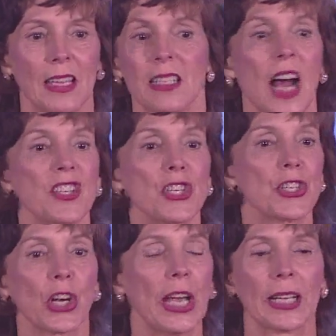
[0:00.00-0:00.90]
not
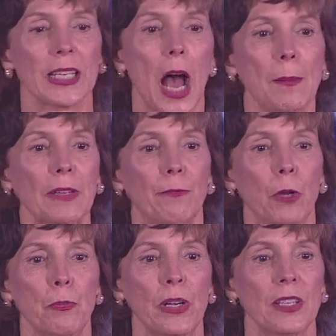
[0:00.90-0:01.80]
just our economic
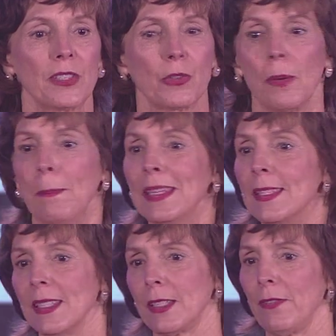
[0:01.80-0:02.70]
footprint or
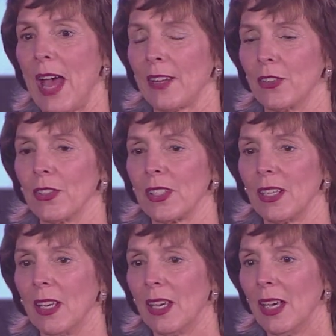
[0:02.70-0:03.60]
business factors,
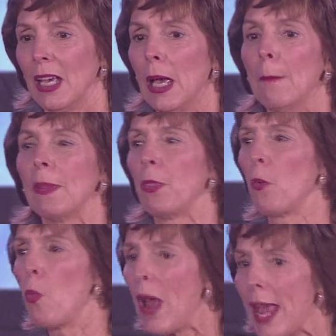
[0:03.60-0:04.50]
but the
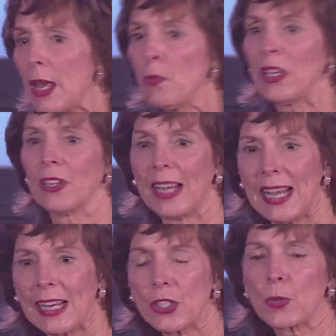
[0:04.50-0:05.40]
way we are
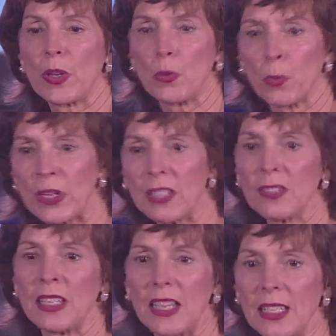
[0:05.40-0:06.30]
answering real
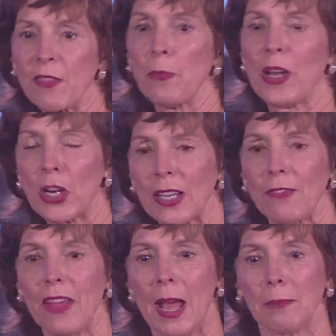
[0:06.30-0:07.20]
needs of
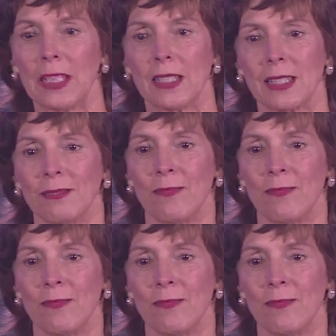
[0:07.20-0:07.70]
American families.